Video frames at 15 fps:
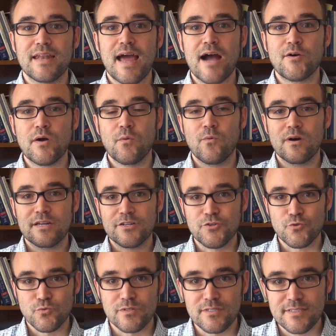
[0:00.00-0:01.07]
now I want to
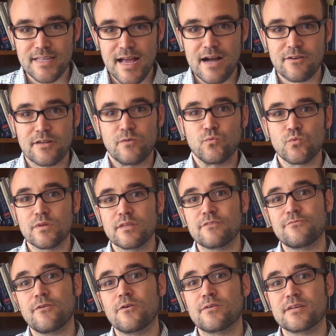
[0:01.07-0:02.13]
drill down and really
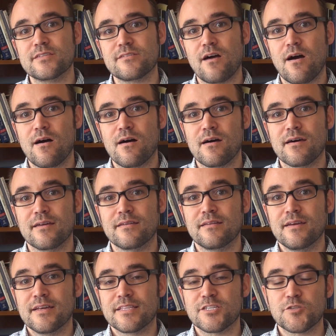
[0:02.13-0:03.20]
focus on
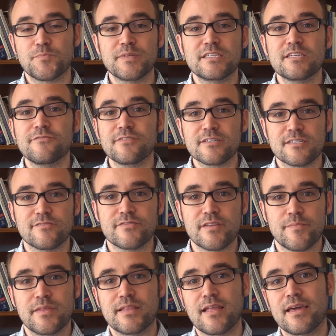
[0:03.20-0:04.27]
the specifics of
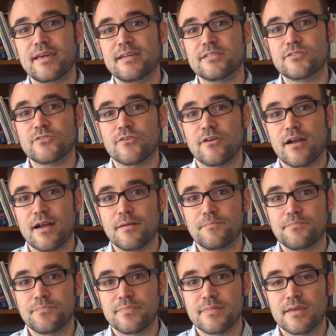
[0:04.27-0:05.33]
something like
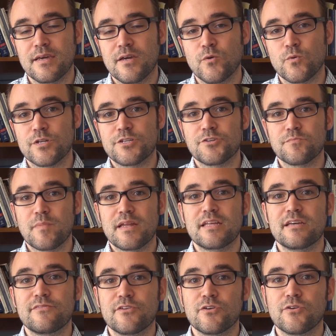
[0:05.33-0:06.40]
Instagram, which
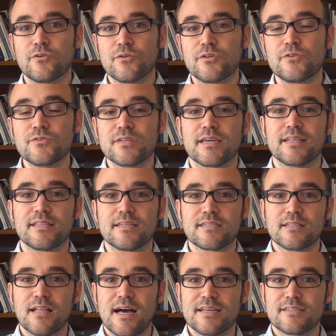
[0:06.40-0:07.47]
many of you are using in
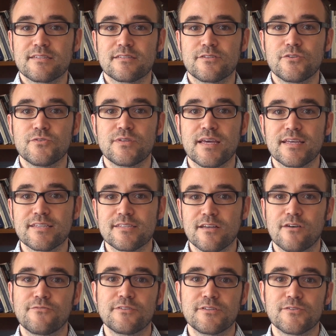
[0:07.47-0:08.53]
this class to take
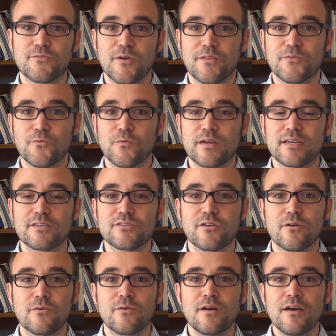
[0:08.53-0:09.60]
selfies throughout the week.
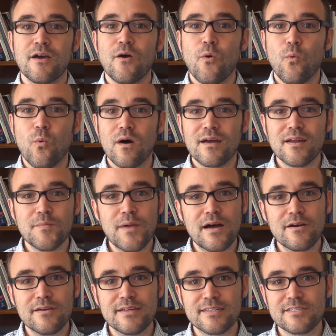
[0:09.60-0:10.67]
So what
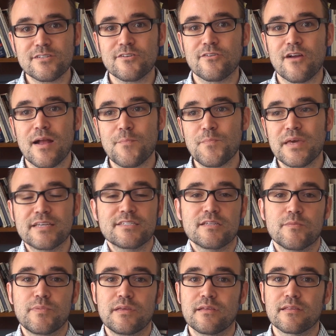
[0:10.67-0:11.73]
about Instagram makes
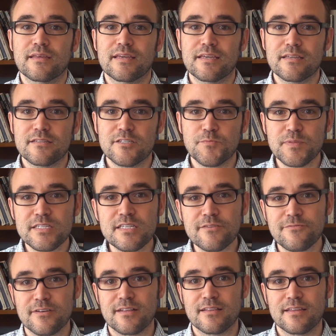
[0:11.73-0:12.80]
it appealing?
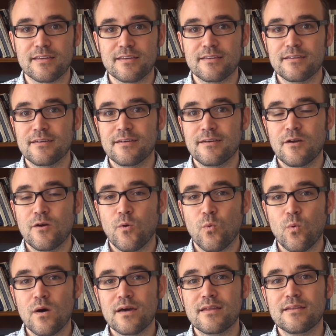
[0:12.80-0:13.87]
Specifically,
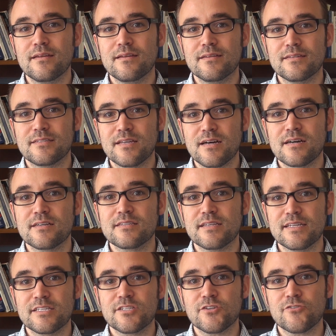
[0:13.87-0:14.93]
what
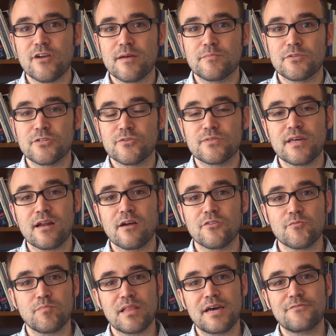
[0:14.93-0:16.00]
does Instagram do that
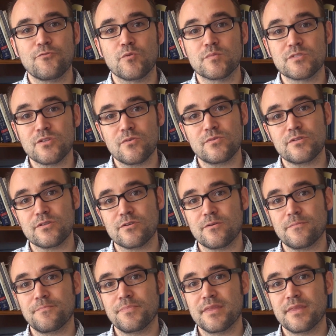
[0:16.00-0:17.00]
other platforms don't do?